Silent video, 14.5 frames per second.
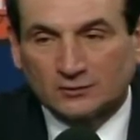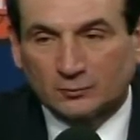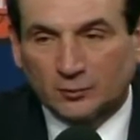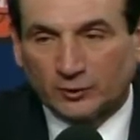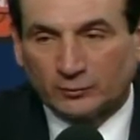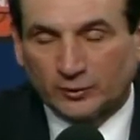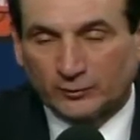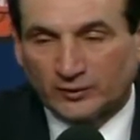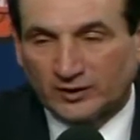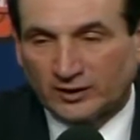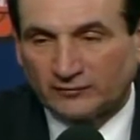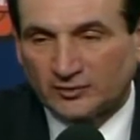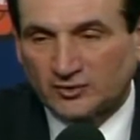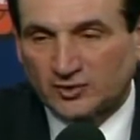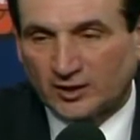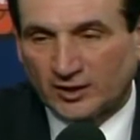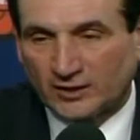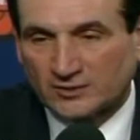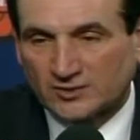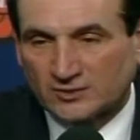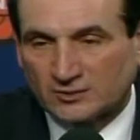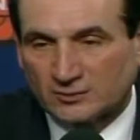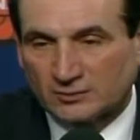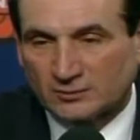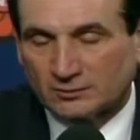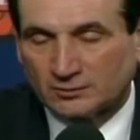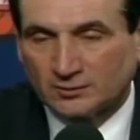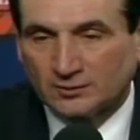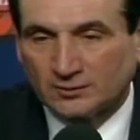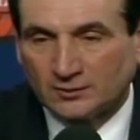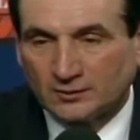to where we would have a chance to